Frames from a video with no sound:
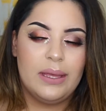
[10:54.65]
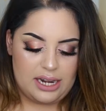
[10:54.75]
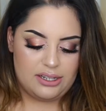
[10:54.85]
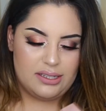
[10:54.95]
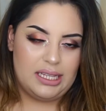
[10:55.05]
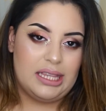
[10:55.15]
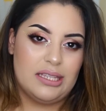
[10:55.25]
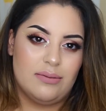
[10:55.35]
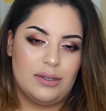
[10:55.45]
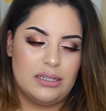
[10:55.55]
I just like
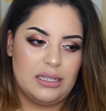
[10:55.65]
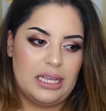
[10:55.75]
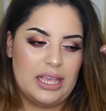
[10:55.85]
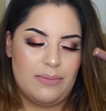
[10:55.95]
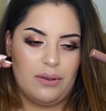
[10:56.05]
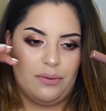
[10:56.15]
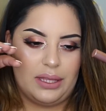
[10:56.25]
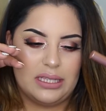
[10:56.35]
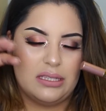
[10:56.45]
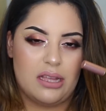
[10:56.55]
this one to give me
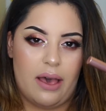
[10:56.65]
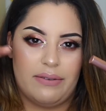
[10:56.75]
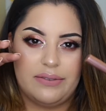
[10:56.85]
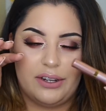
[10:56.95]
really soft,